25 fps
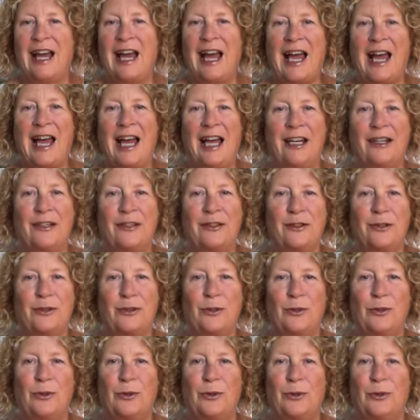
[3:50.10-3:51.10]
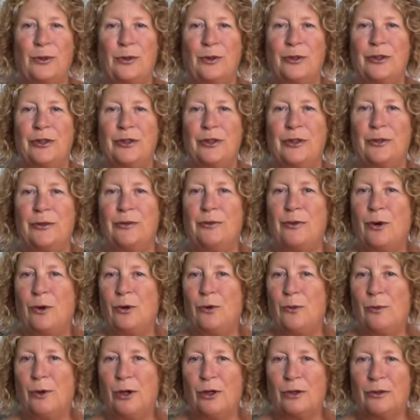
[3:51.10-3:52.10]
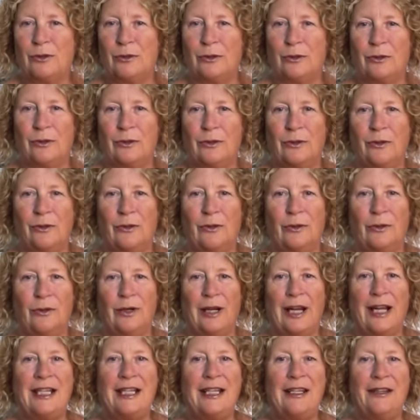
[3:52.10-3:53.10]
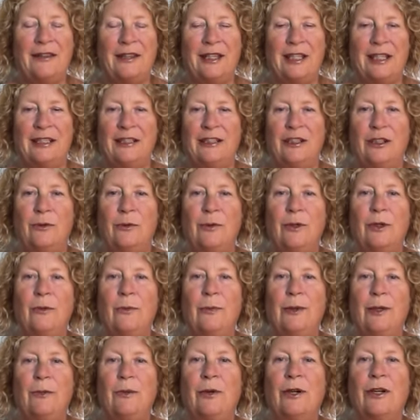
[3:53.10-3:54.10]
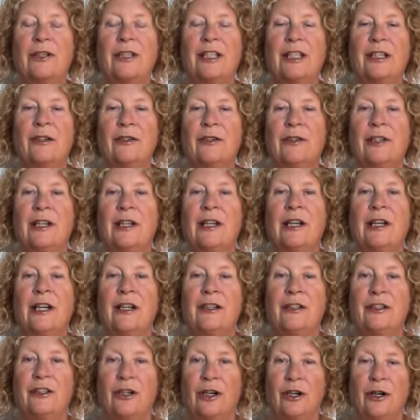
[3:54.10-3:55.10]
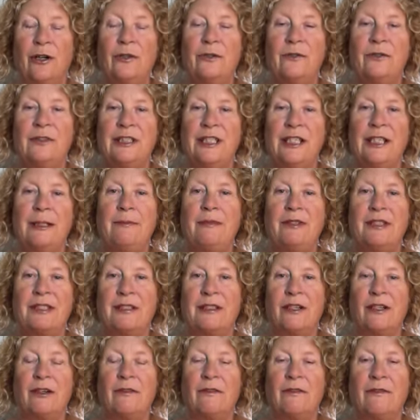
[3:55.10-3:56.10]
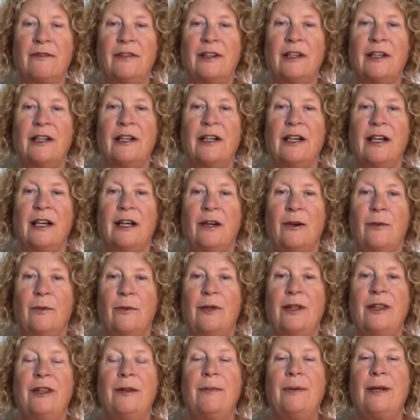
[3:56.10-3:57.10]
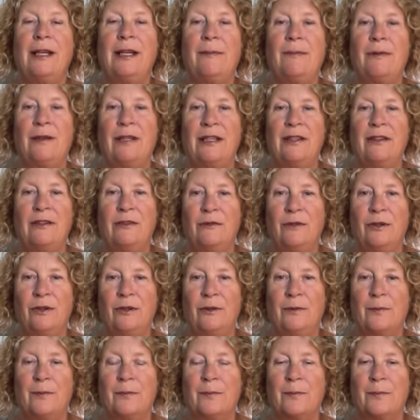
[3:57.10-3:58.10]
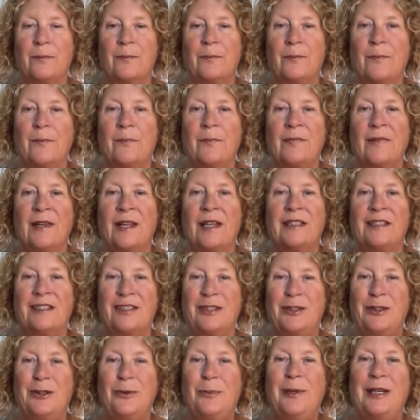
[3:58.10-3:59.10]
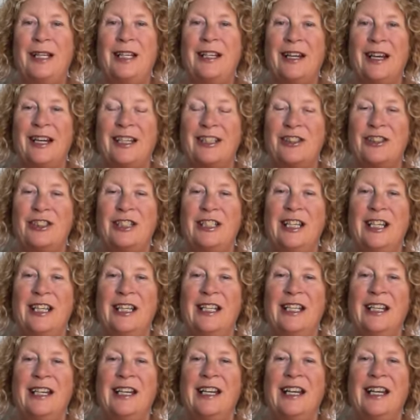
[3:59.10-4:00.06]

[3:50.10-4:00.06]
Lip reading: act, or to role model or anything. You will be working on your own deep stuff with the people in the room. So you'll be actually